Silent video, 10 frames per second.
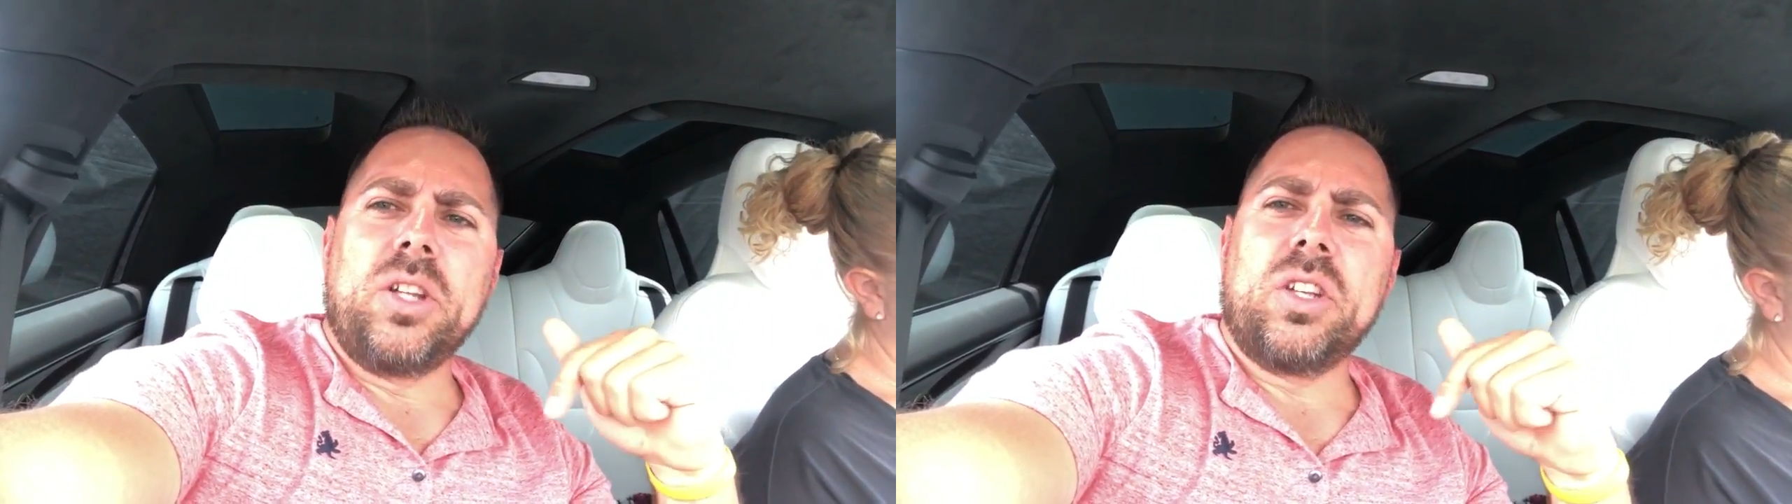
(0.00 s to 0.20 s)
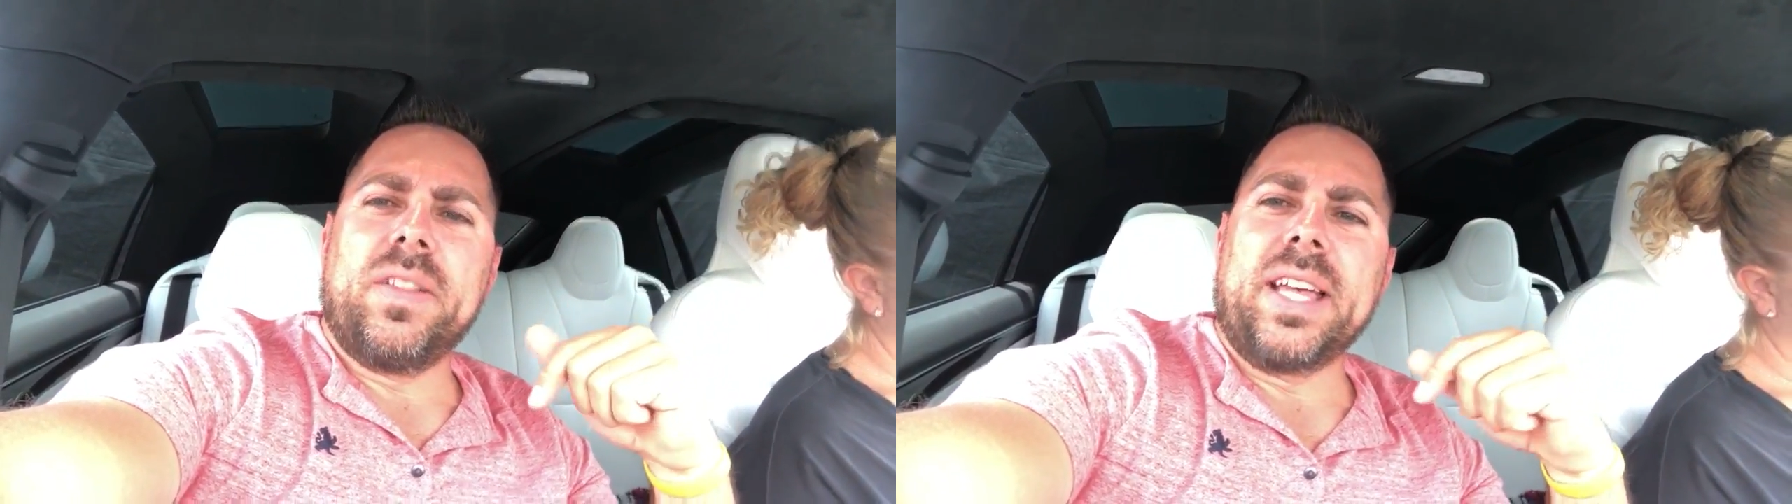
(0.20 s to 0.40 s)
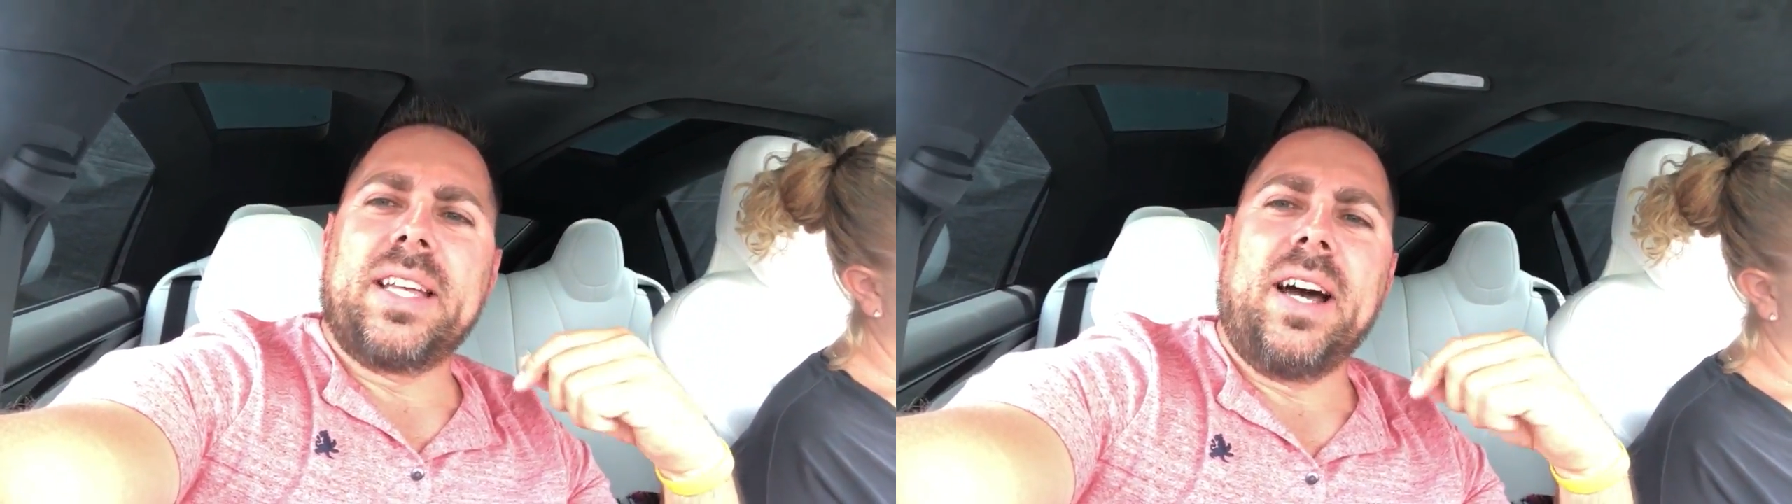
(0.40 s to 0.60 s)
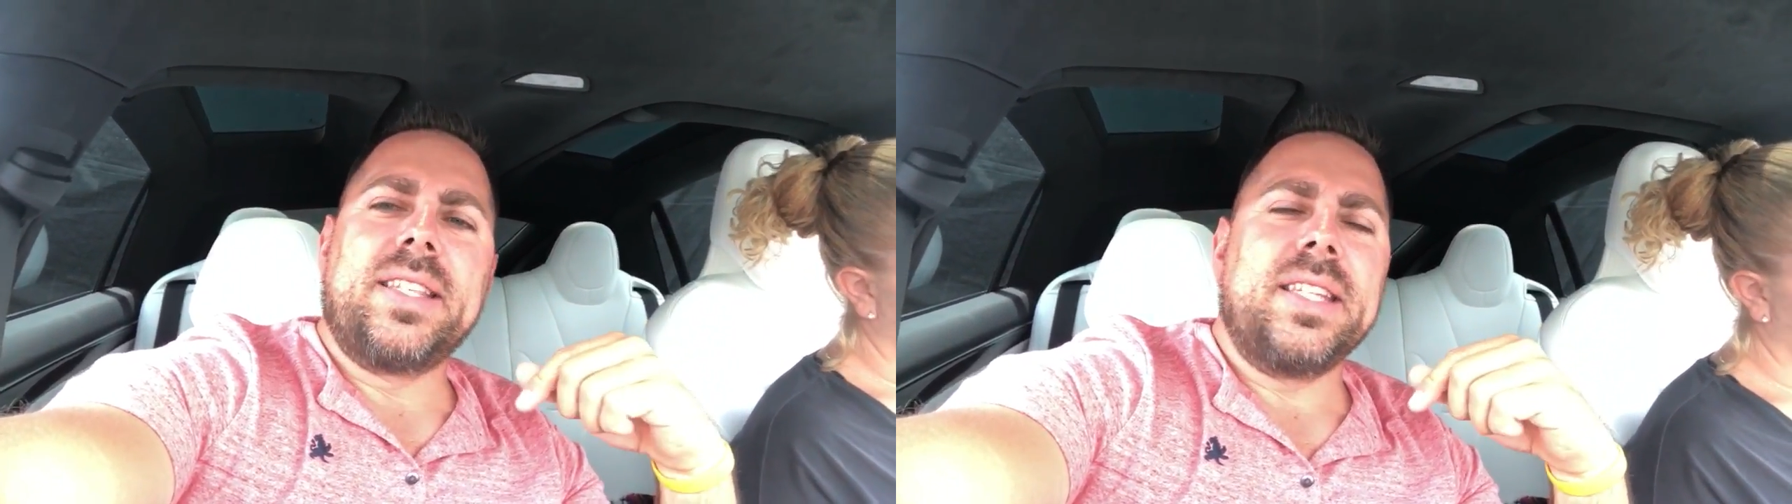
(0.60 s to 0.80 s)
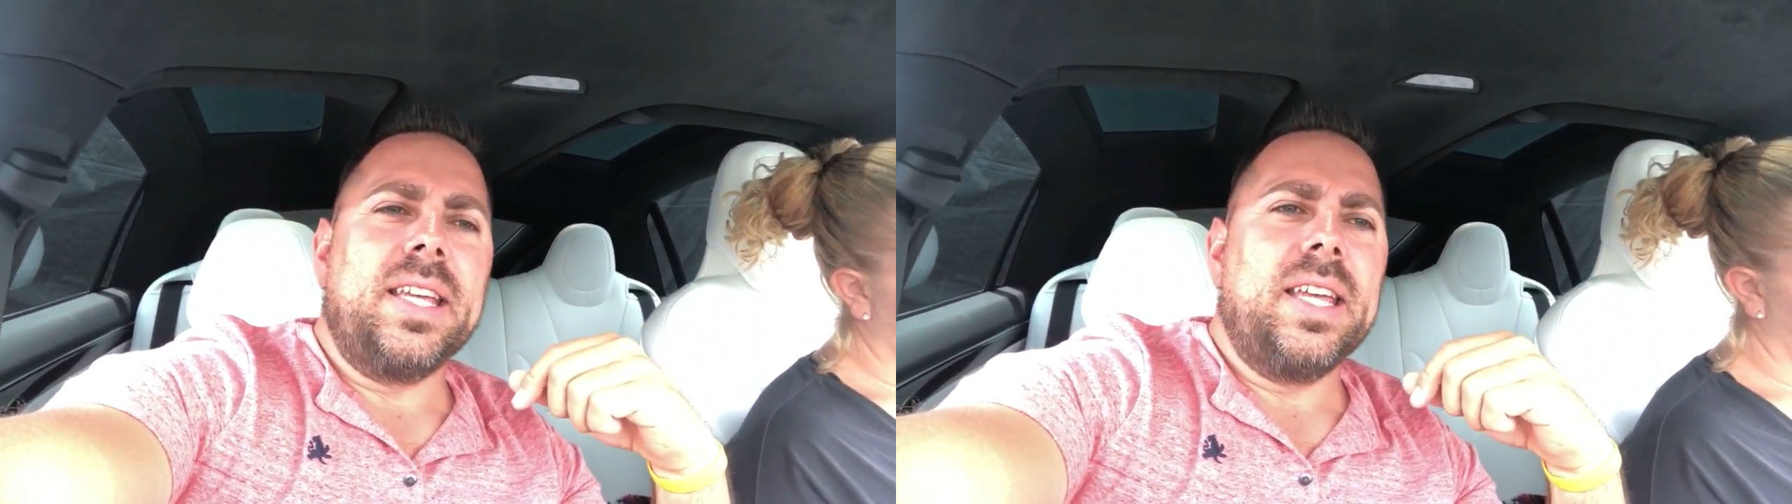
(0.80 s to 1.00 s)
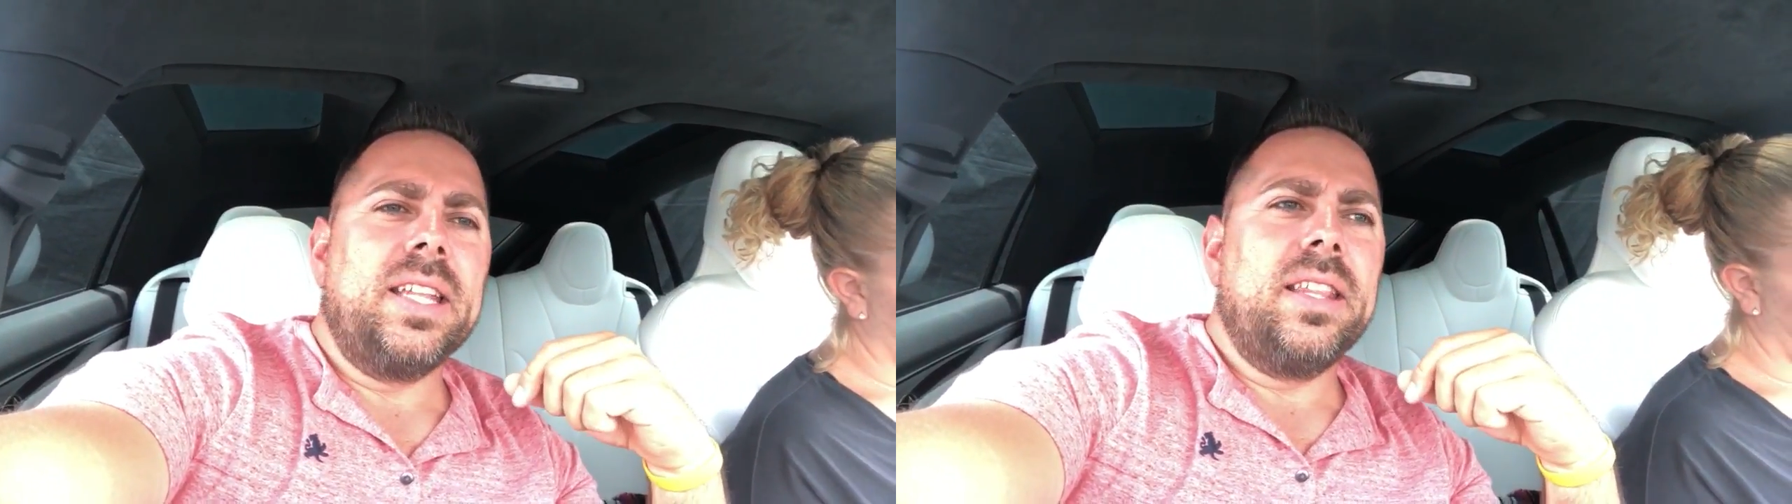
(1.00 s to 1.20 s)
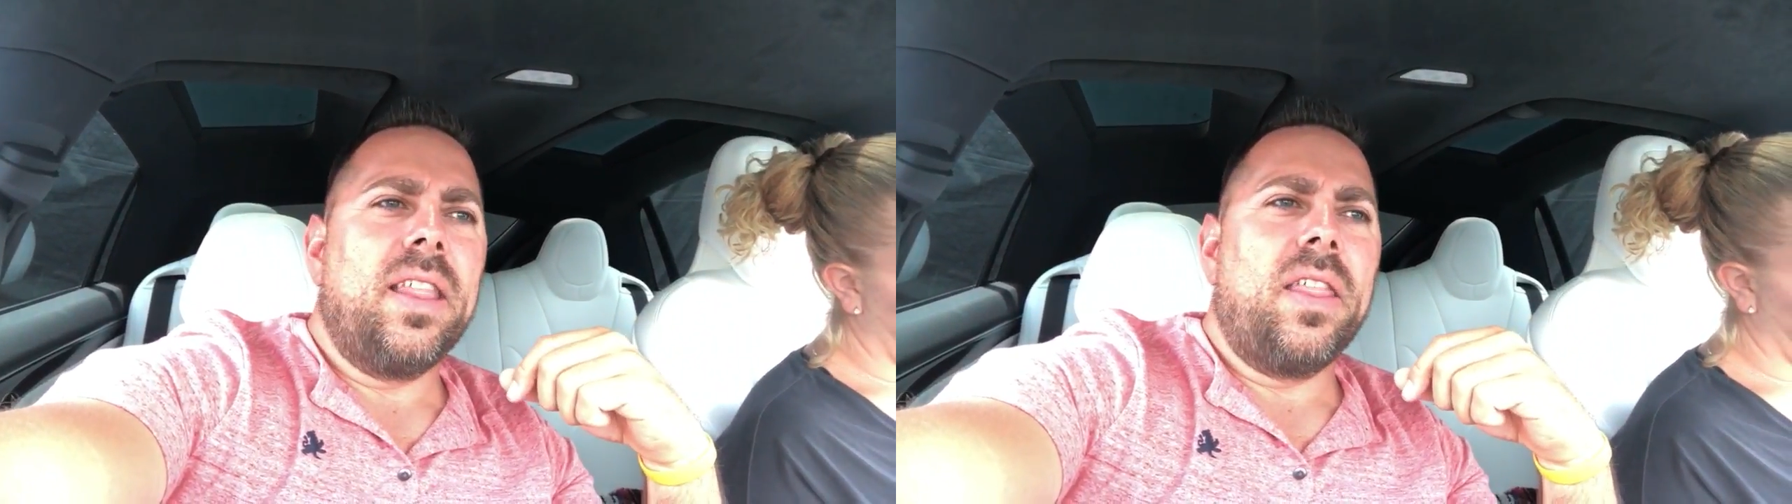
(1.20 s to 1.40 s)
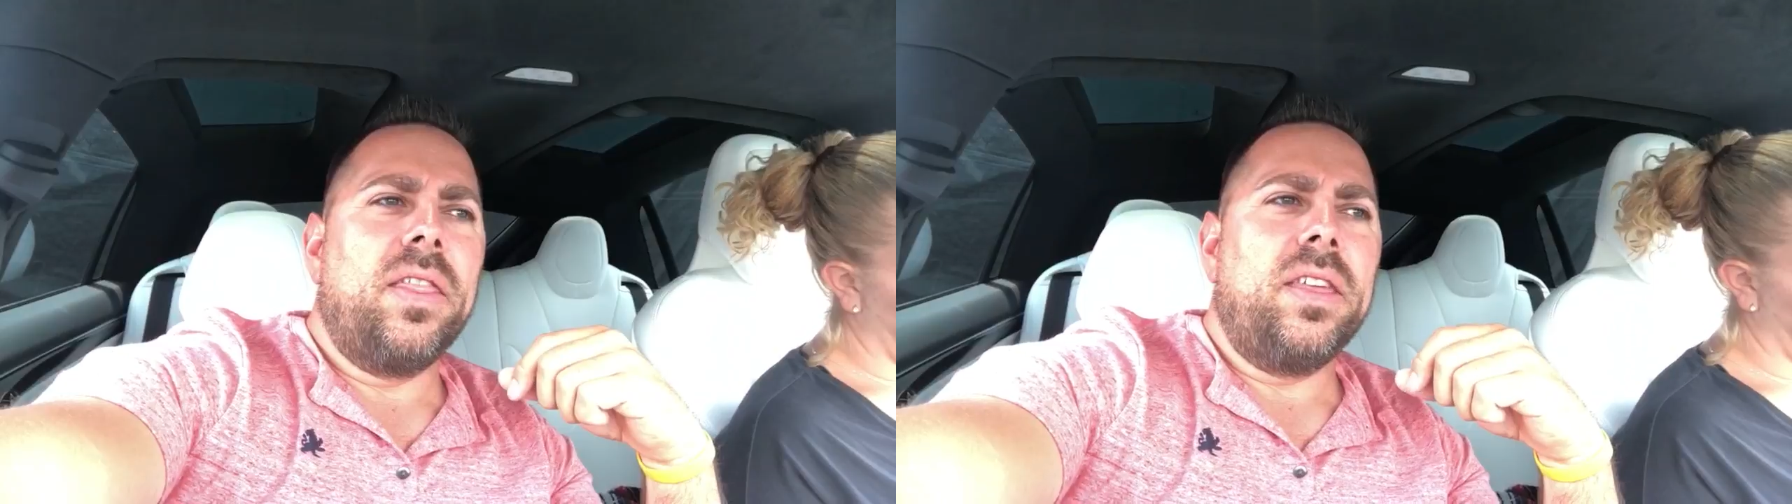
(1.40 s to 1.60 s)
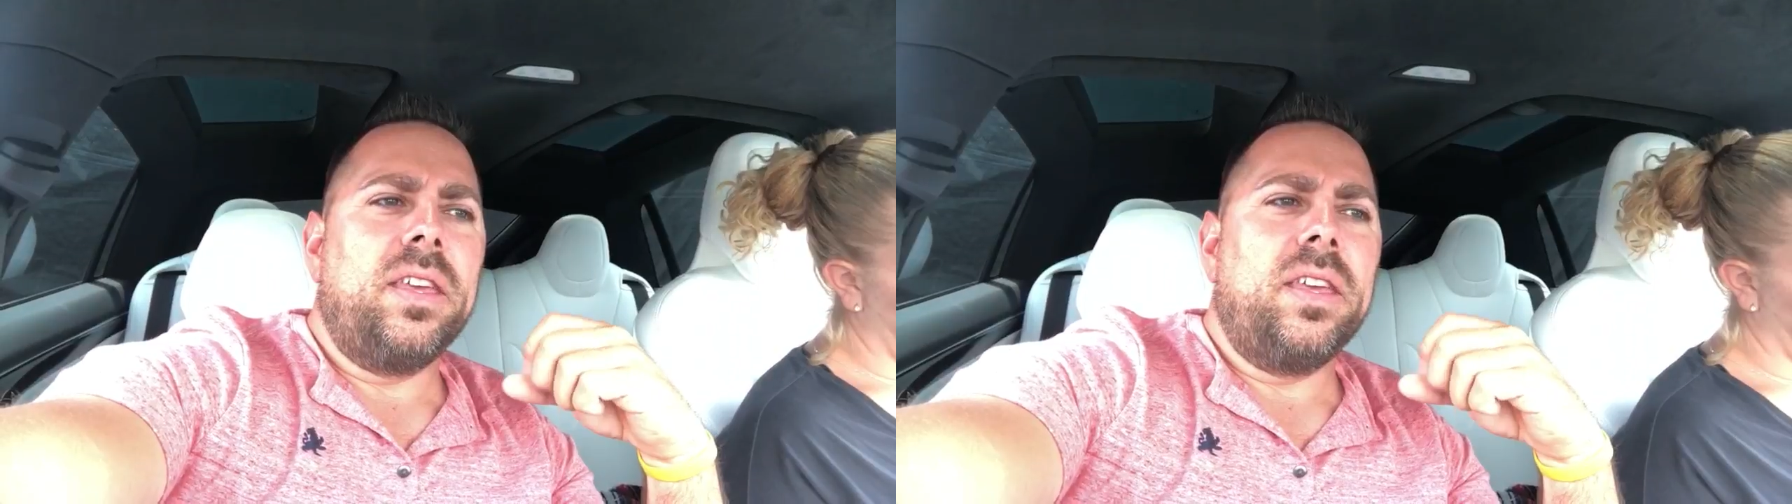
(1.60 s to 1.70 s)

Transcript: bunch of like cuts in